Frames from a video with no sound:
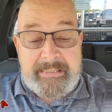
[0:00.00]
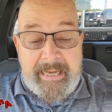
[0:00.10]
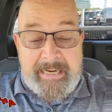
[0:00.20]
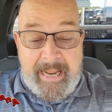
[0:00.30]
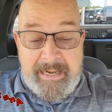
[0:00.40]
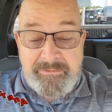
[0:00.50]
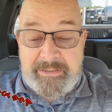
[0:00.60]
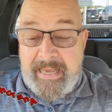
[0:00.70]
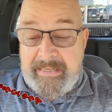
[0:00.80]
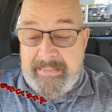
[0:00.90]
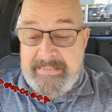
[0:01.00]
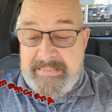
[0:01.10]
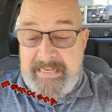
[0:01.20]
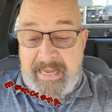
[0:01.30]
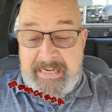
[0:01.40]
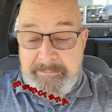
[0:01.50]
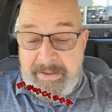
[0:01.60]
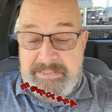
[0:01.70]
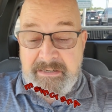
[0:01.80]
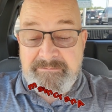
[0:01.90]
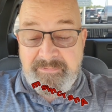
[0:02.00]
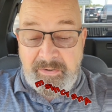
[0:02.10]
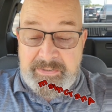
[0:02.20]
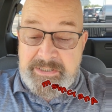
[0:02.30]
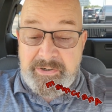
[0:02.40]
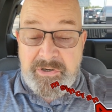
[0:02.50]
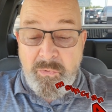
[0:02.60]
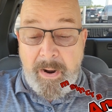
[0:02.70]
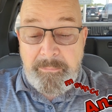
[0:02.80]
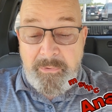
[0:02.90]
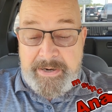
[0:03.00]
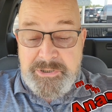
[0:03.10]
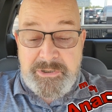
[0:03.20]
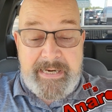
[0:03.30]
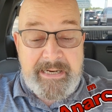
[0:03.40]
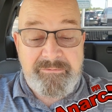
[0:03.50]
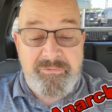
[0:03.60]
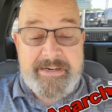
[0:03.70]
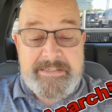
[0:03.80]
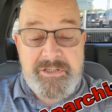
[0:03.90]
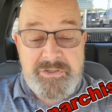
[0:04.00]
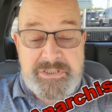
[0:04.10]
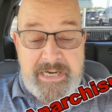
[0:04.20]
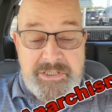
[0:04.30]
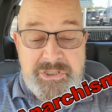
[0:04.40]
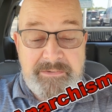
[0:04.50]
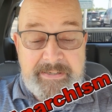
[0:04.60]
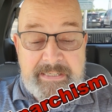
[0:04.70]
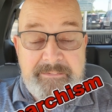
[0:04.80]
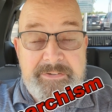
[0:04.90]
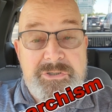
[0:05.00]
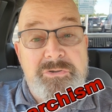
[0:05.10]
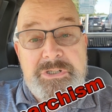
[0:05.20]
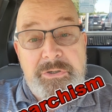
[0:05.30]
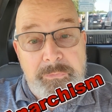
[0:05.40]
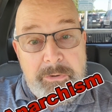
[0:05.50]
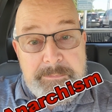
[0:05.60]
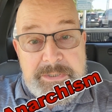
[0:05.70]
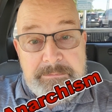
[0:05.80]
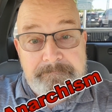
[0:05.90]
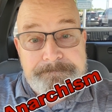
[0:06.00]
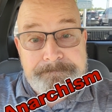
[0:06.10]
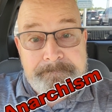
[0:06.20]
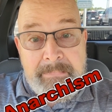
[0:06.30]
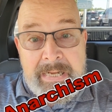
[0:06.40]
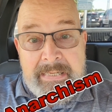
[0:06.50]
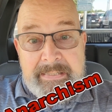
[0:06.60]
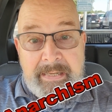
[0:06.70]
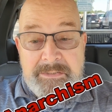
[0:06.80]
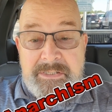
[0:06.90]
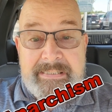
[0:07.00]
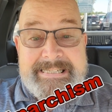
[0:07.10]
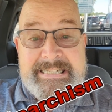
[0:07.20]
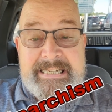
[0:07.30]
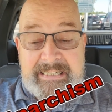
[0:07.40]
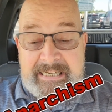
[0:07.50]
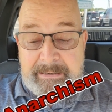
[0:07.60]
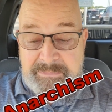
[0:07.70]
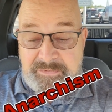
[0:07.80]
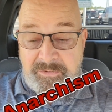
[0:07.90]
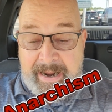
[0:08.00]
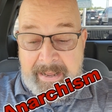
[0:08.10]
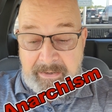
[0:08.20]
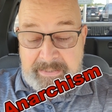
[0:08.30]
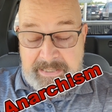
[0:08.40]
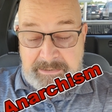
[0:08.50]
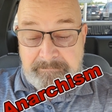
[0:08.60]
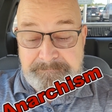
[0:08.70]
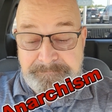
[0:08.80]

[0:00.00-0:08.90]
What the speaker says: and advocating a society based on voluntary cooperation and free association of individuals and groups. They also list synonyms for anarchism.